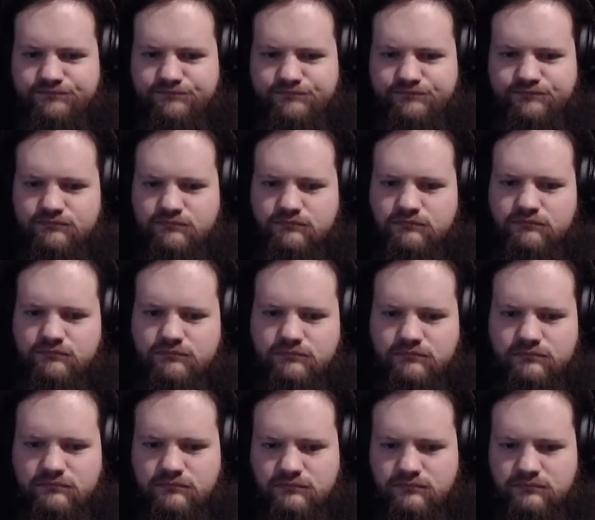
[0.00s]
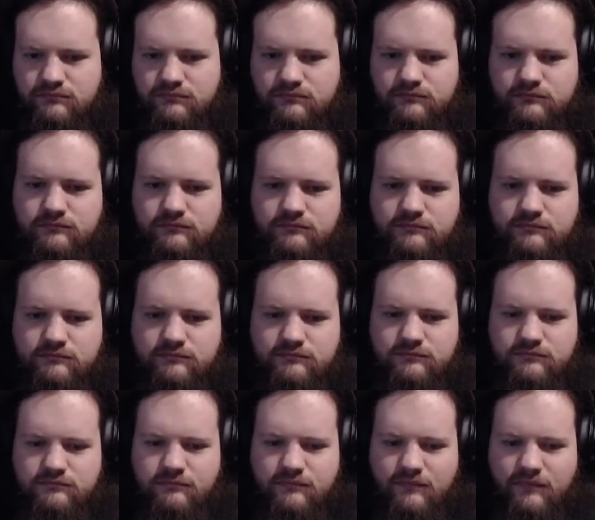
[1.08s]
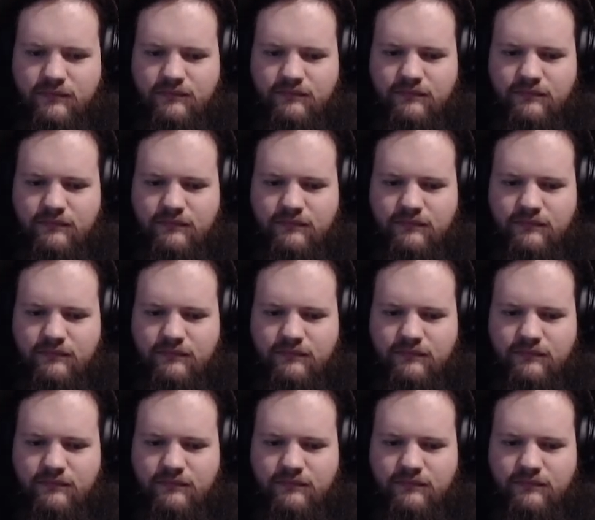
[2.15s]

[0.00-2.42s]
No one is speaking in this clip.